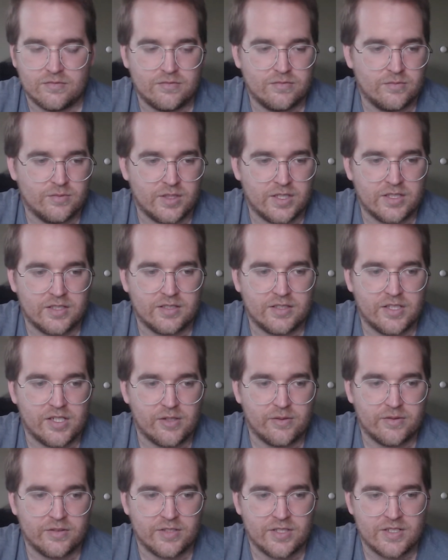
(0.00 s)
where
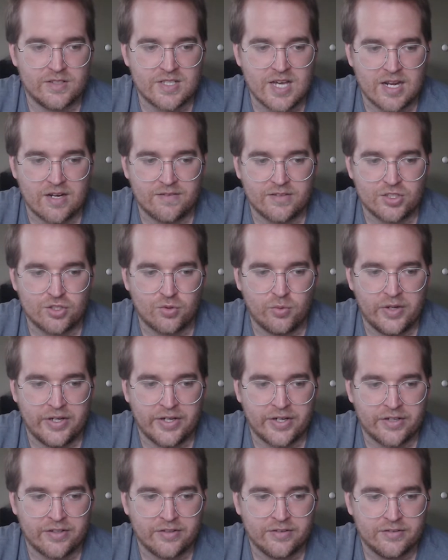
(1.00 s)
kind of a
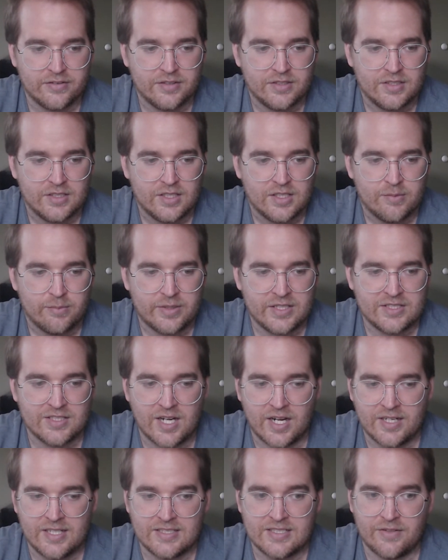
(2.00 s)
tweener. He's
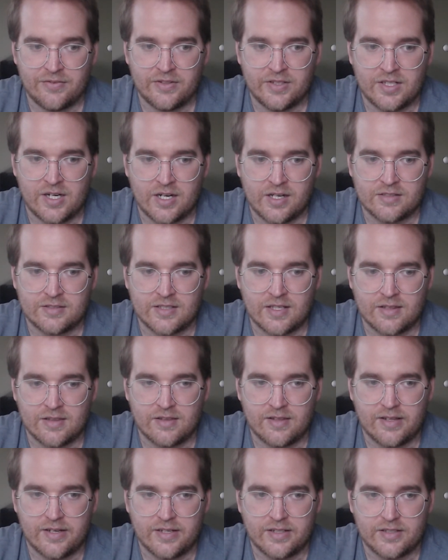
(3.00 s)
definitely not as
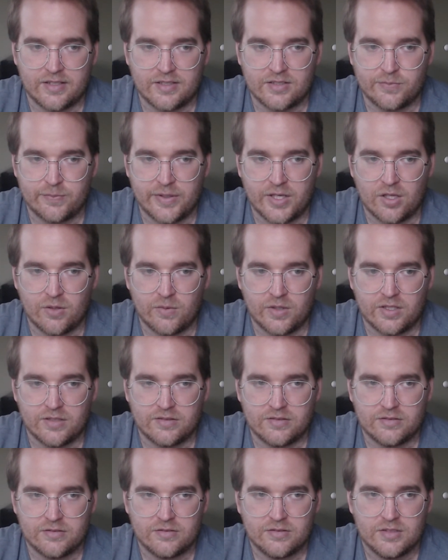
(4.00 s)
athletic as Bell
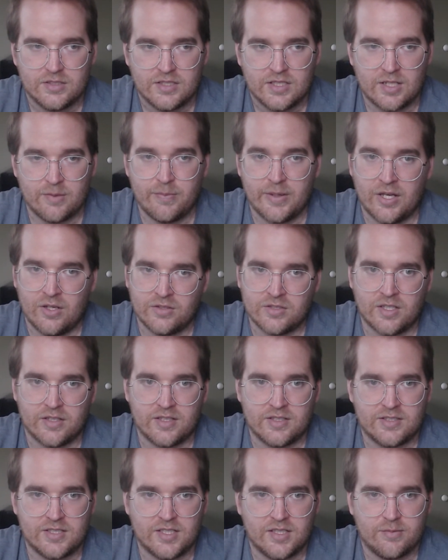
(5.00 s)
was, and Bell's on the
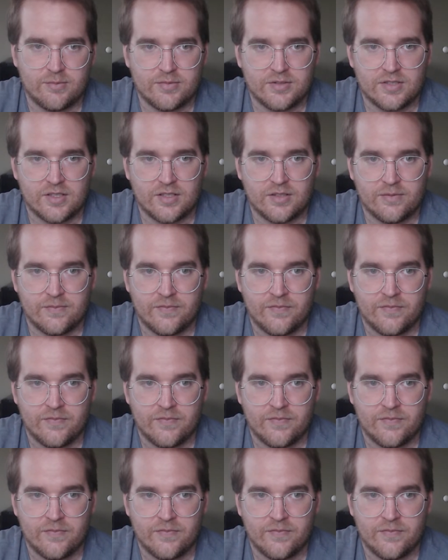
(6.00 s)
team, so.